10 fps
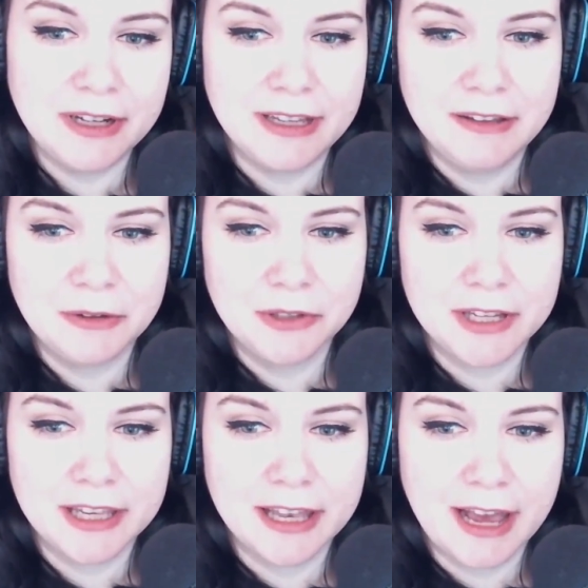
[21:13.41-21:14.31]
and they're
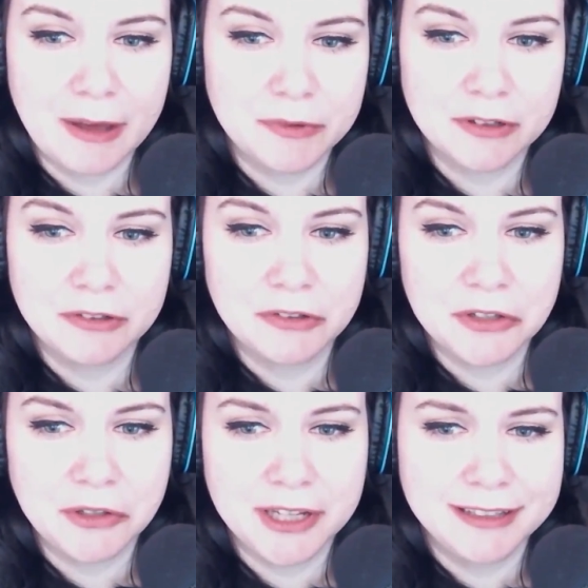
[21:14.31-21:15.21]
looking at Absterge and
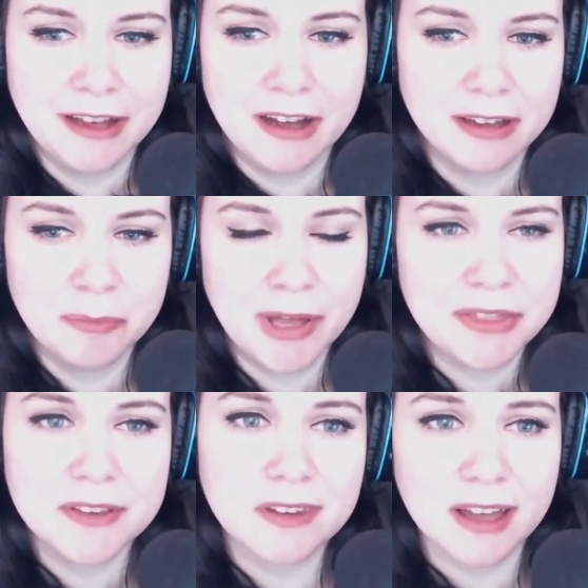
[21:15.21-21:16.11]
they're like, nah,
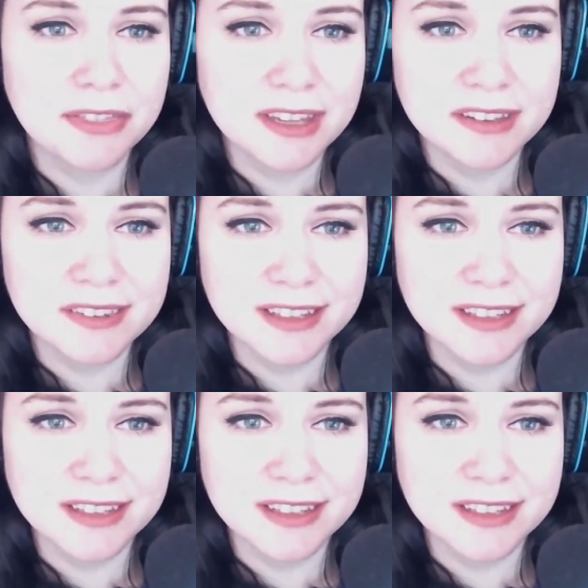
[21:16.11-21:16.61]
Method's got this.